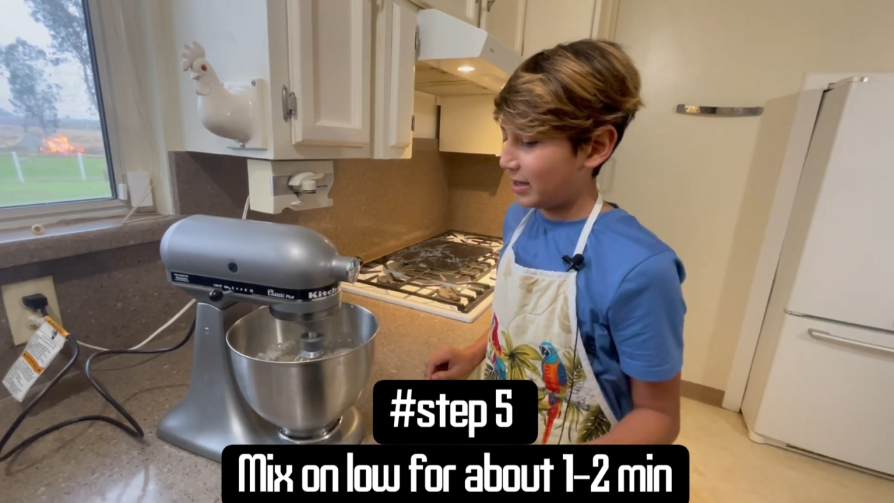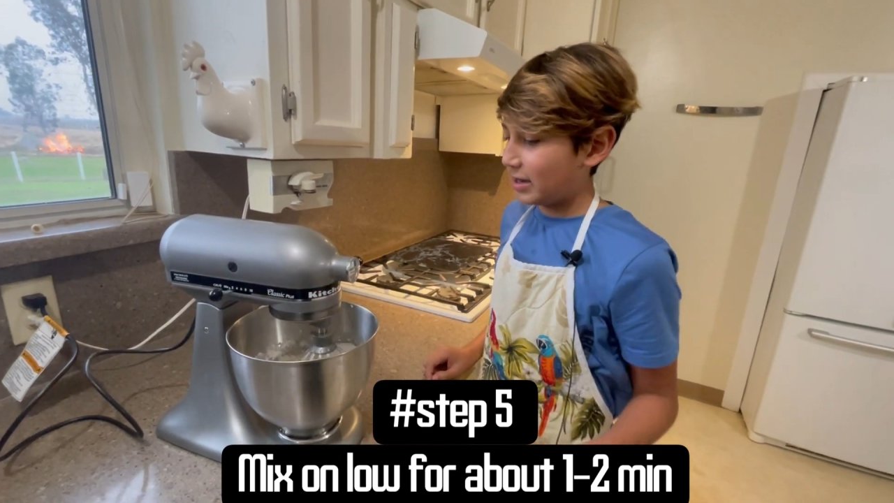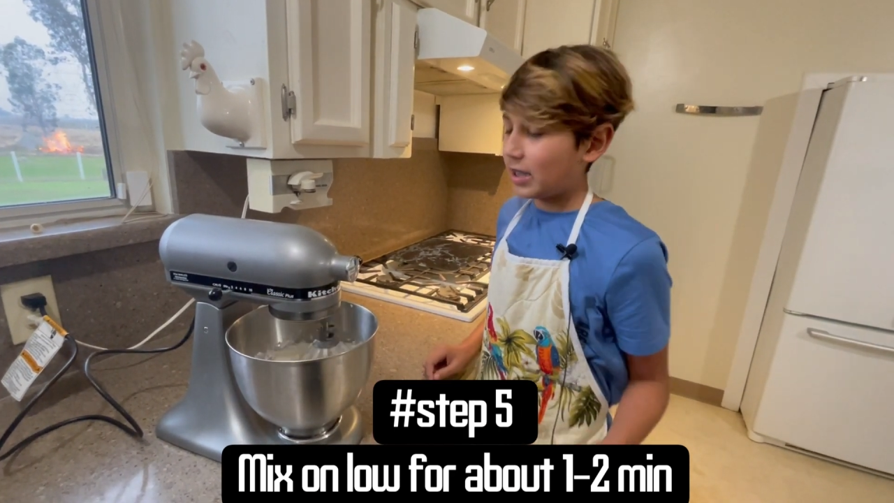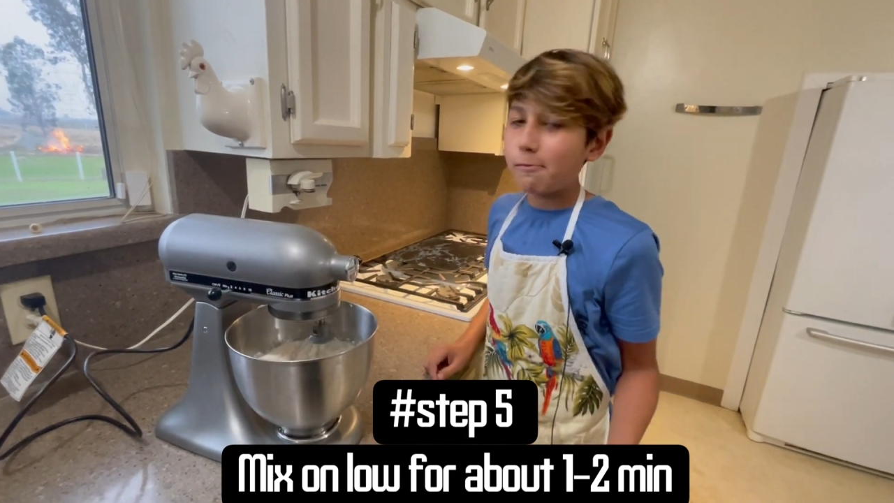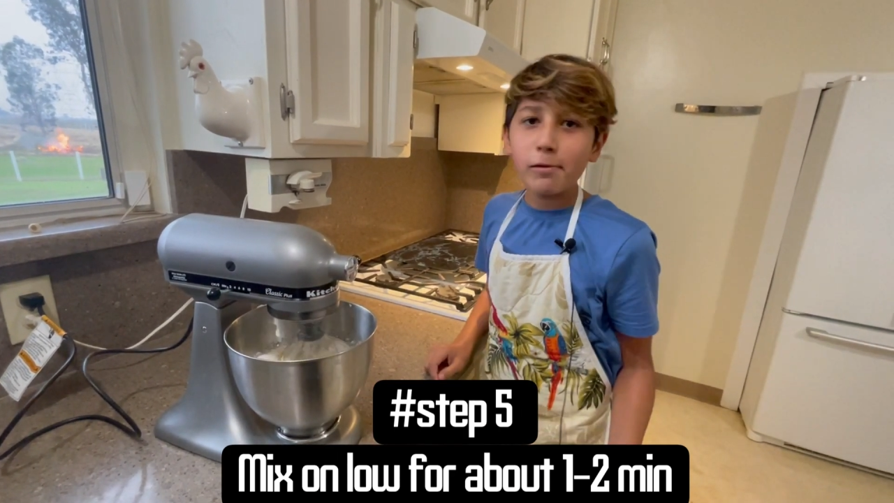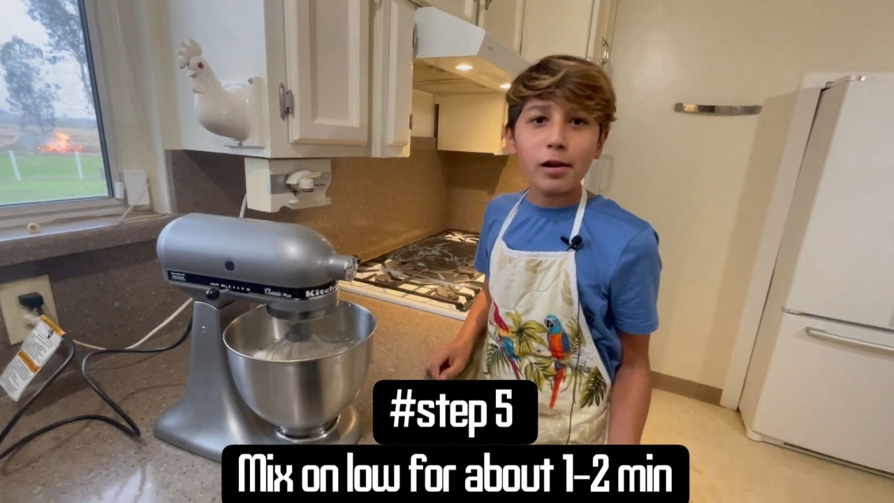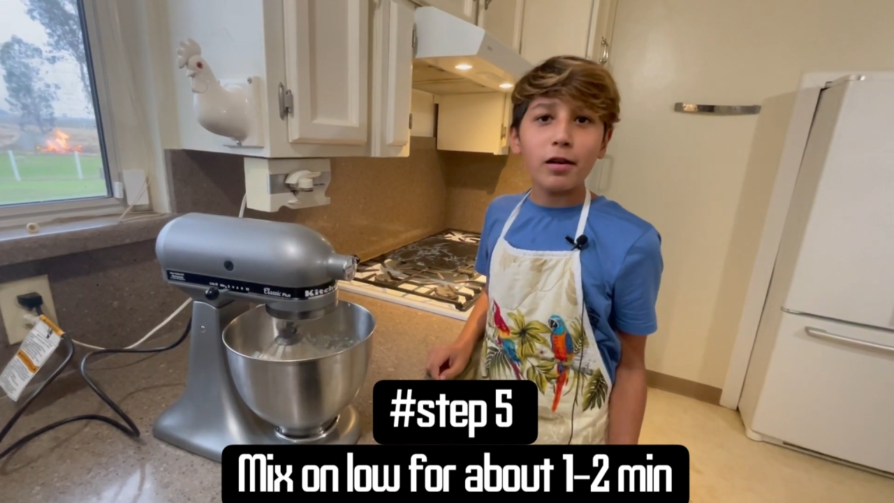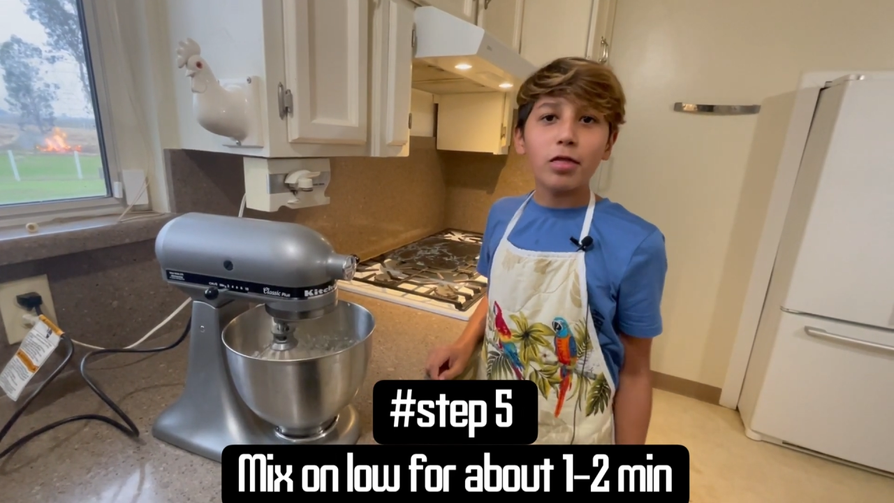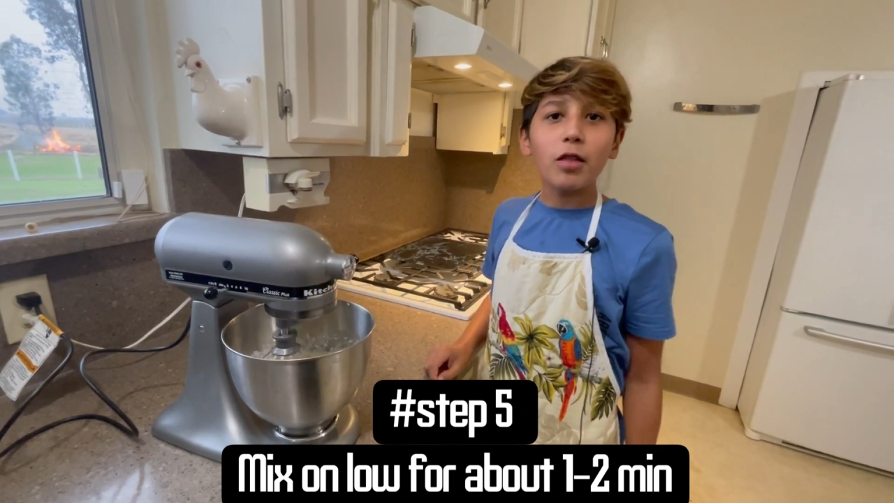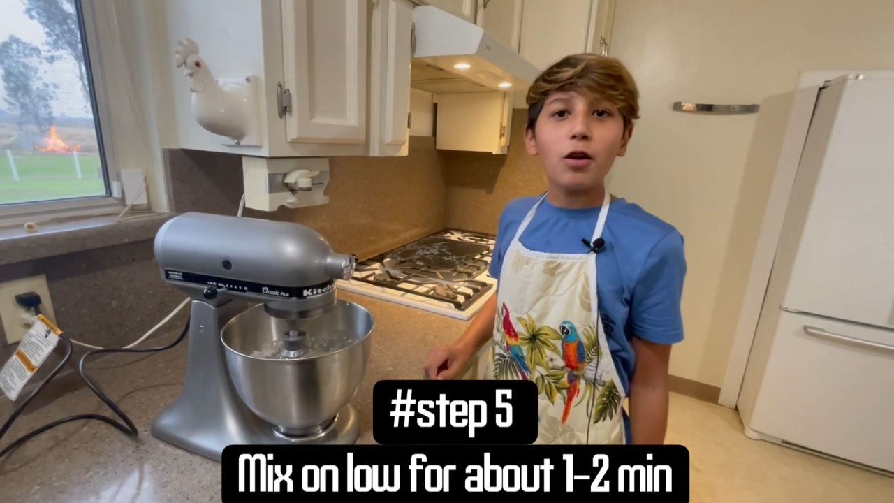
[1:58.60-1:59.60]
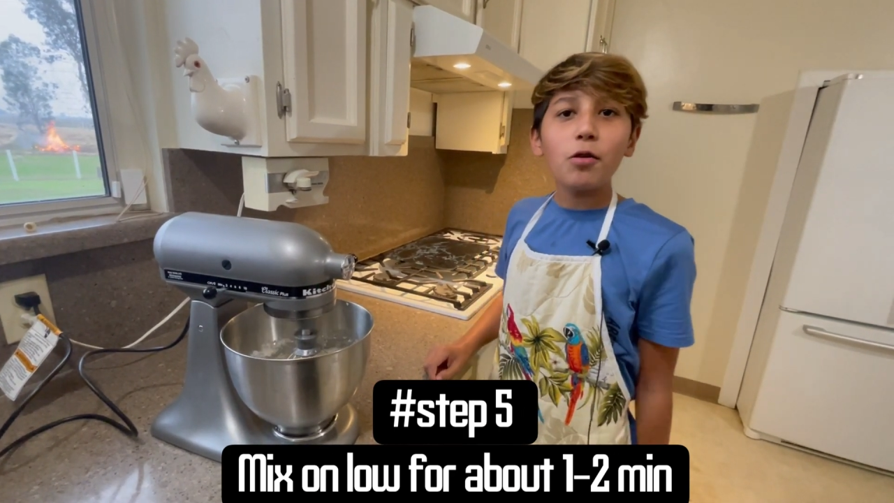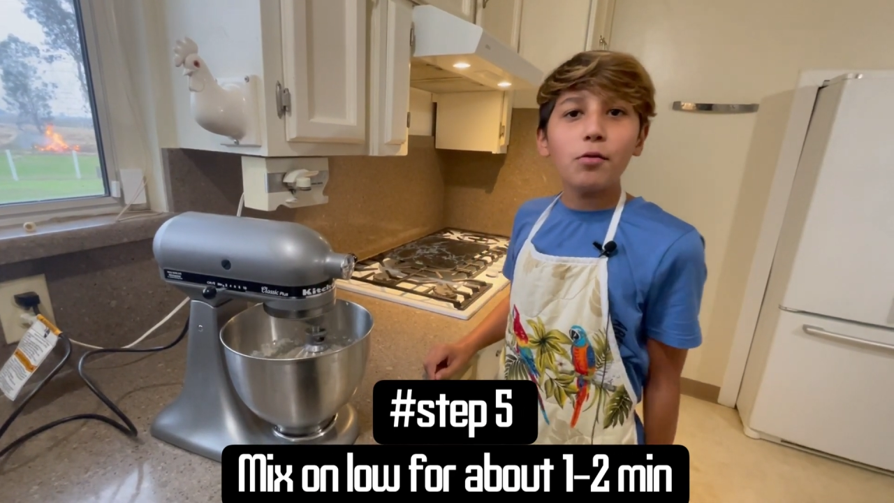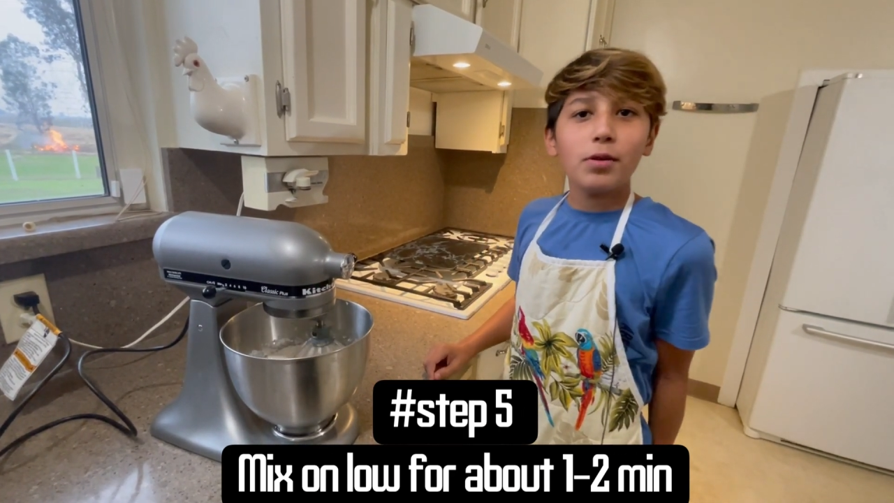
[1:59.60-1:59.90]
Keep it on low,